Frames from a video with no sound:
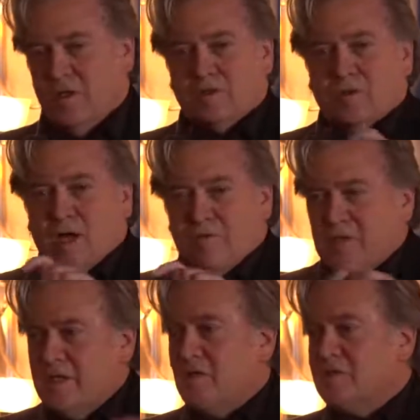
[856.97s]
So every
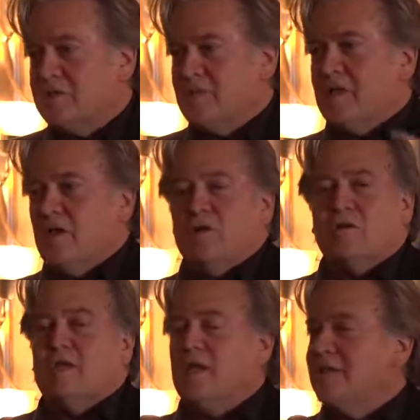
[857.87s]
year, just by cutting
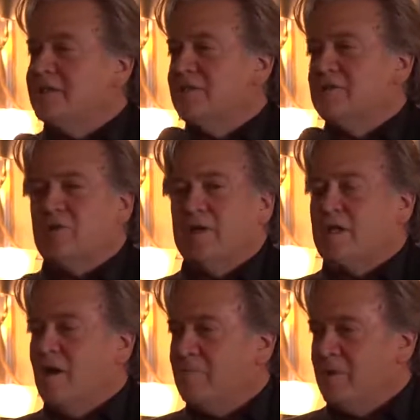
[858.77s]
on the lights, they generate a
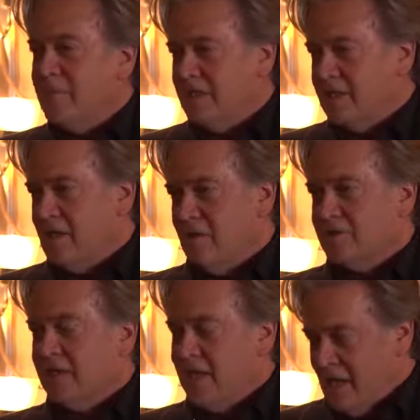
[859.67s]
couple of $1 billion
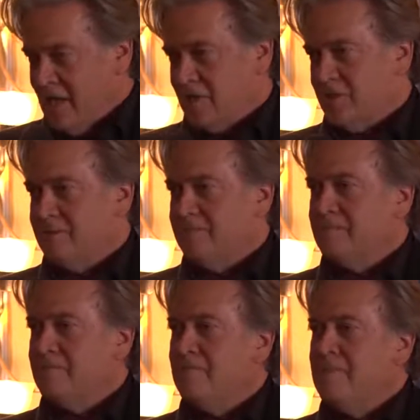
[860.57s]
in cash.
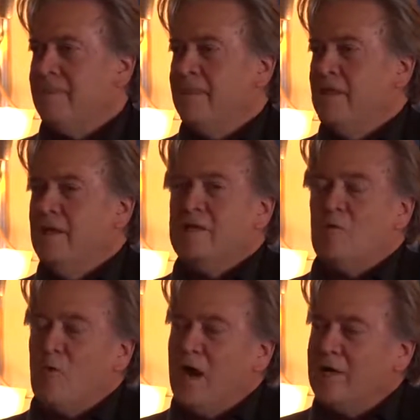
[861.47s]
Now,
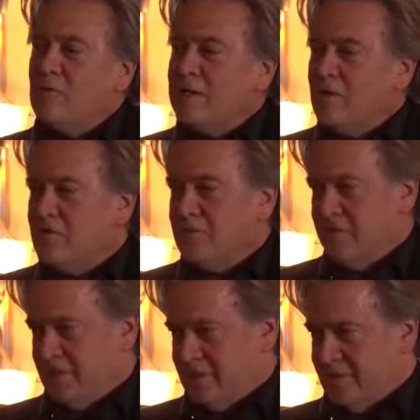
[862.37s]
why do I go
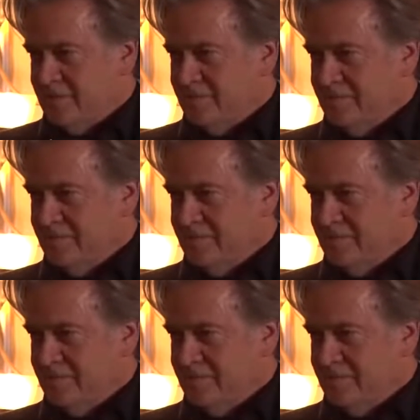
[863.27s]
through this?